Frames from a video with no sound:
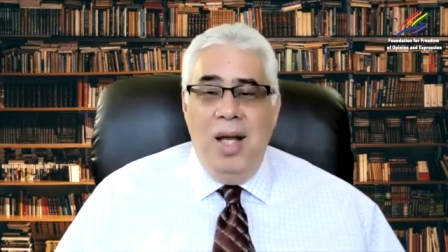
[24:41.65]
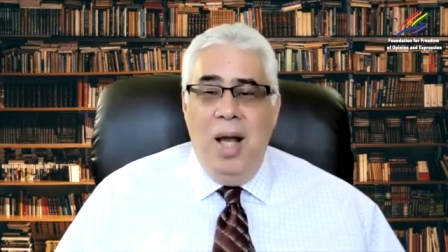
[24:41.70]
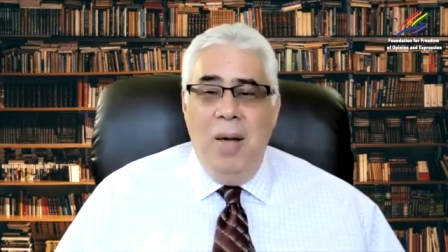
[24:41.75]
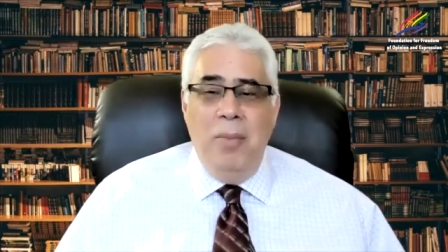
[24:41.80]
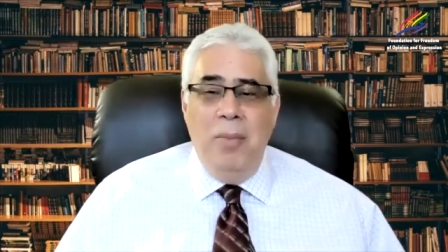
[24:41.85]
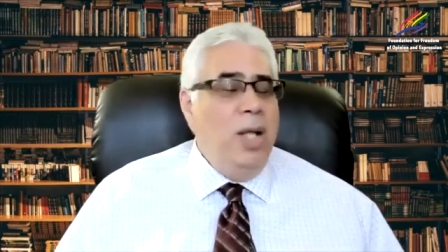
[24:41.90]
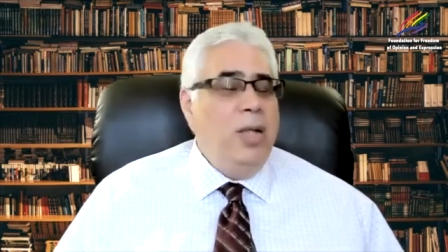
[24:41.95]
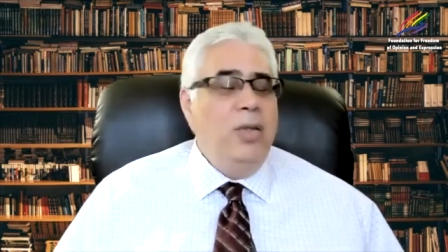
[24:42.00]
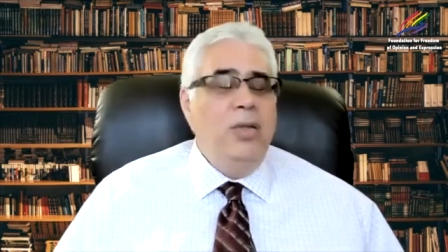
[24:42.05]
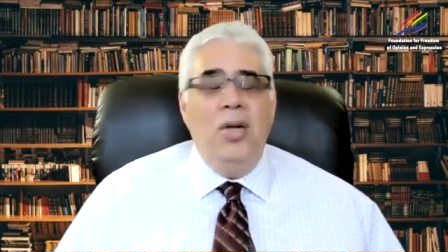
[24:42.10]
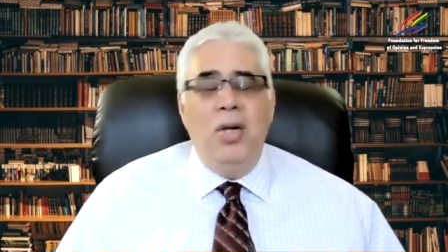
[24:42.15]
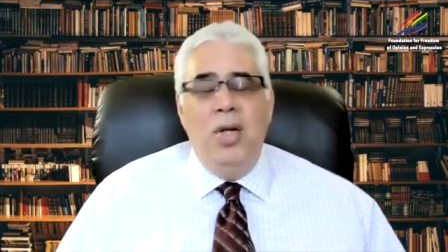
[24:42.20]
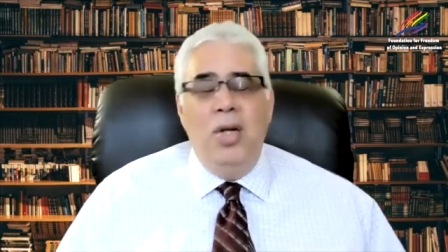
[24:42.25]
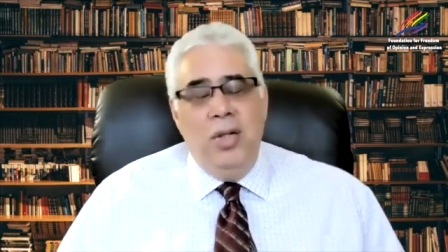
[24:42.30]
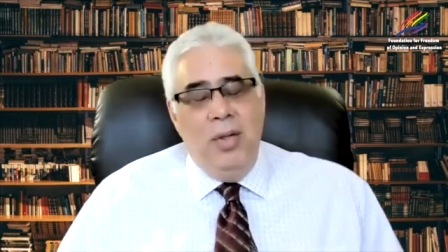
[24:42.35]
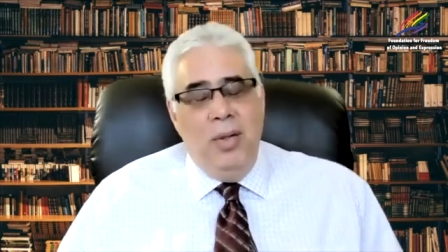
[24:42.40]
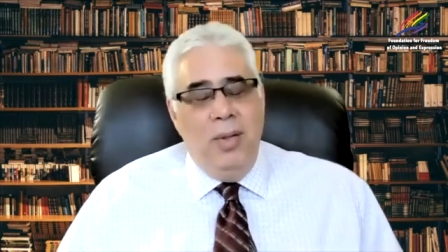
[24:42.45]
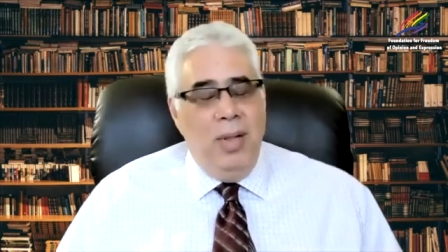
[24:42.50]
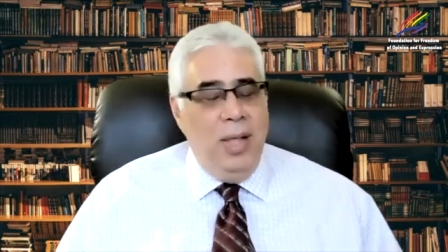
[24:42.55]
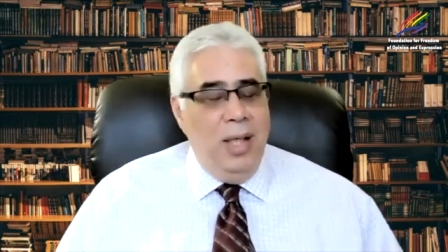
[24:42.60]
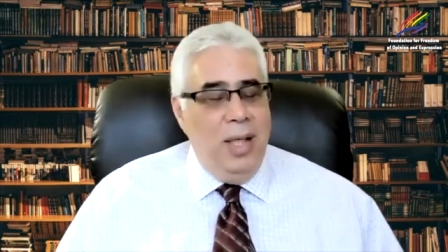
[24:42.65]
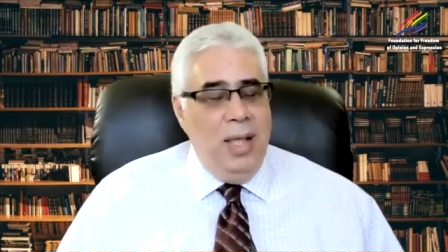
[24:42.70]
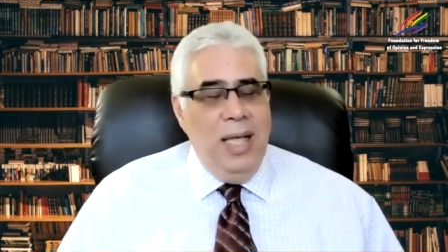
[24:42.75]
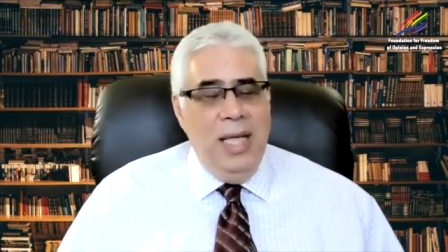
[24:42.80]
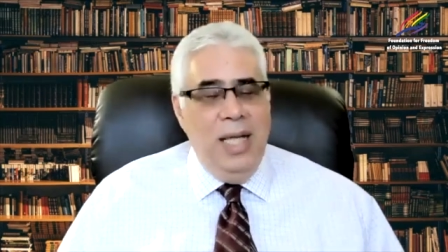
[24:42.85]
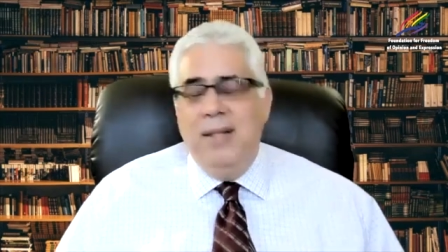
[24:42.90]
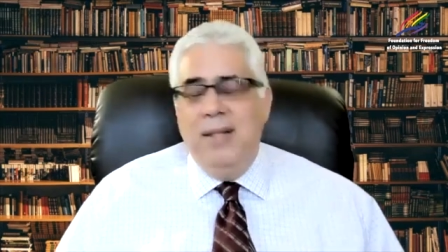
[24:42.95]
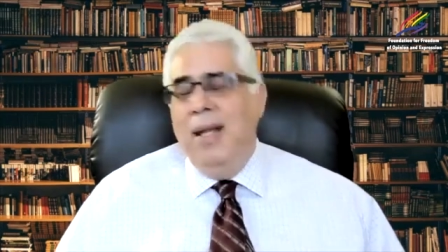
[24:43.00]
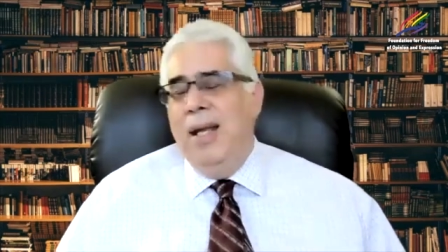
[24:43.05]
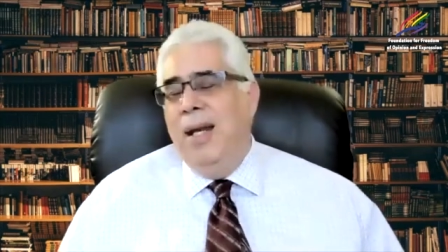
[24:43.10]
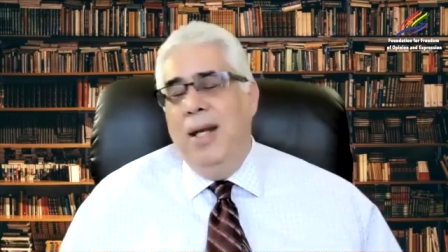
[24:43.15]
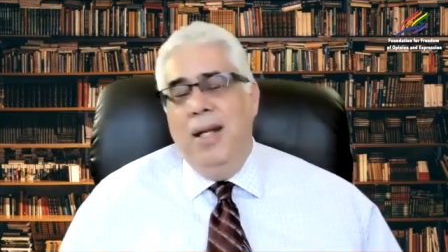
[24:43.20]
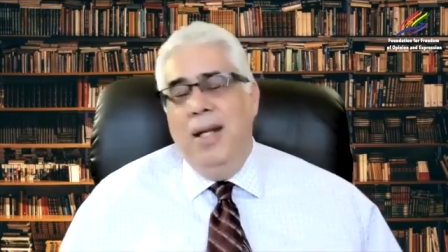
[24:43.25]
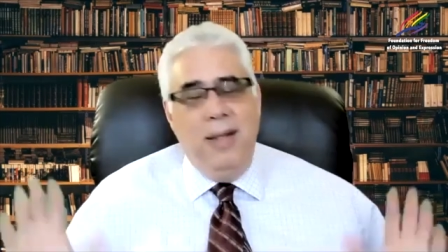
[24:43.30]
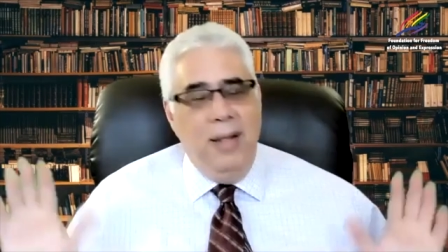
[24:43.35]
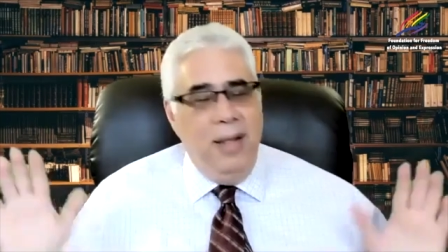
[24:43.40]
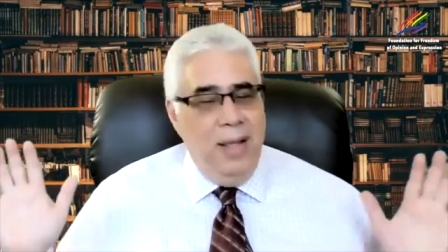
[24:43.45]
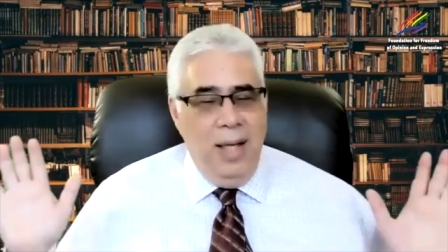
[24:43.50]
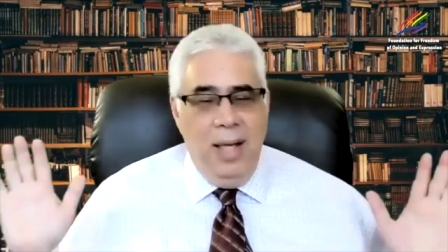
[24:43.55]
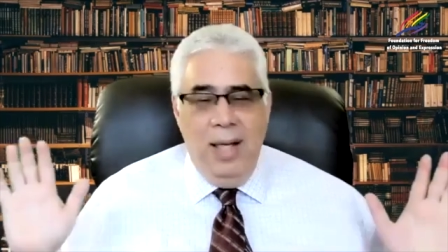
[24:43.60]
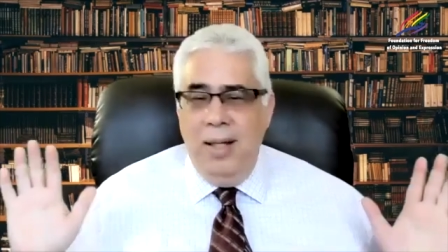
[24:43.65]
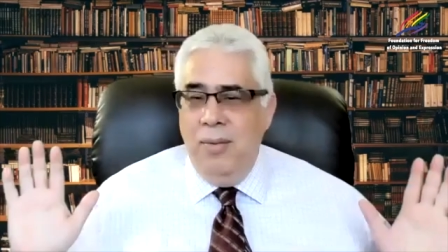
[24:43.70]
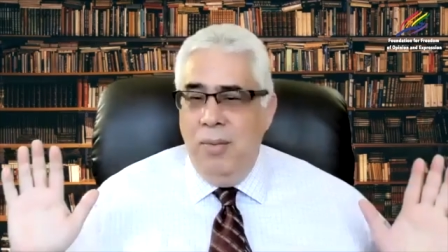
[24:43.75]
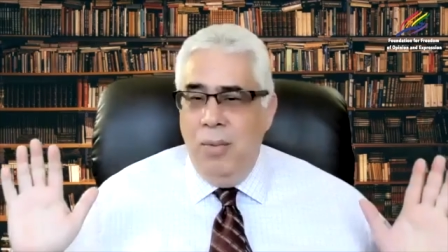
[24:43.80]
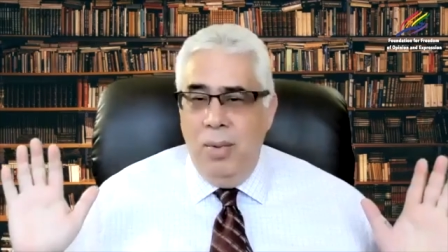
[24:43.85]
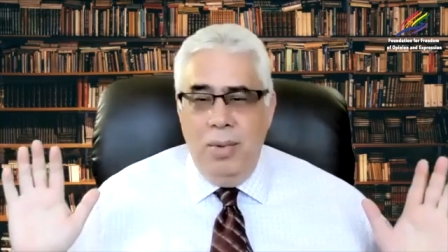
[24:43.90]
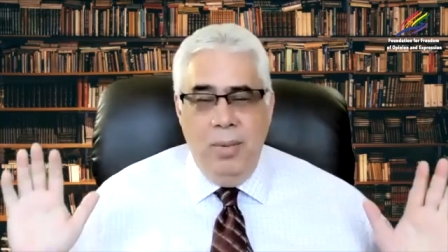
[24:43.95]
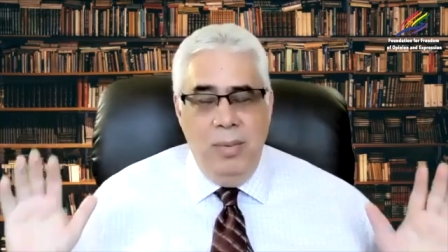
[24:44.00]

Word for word: I'm not gonna eat anything any,